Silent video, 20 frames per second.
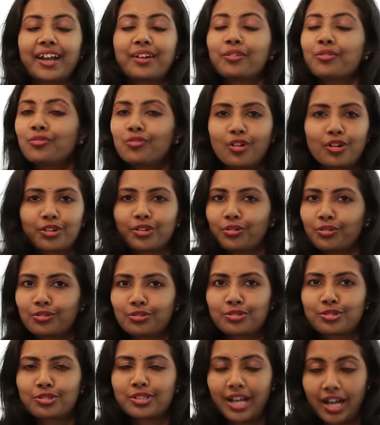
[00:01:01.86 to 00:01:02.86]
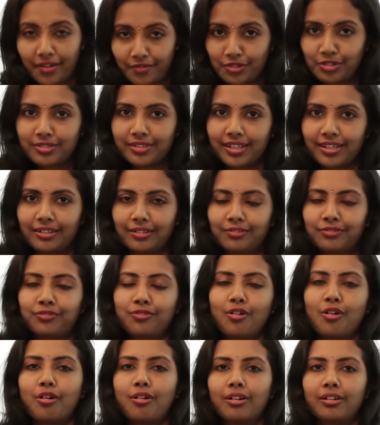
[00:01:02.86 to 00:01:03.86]
I don't want you to starve yourself
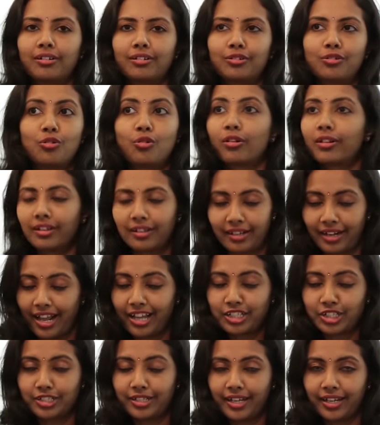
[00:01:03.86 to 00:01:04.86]
or go on a crash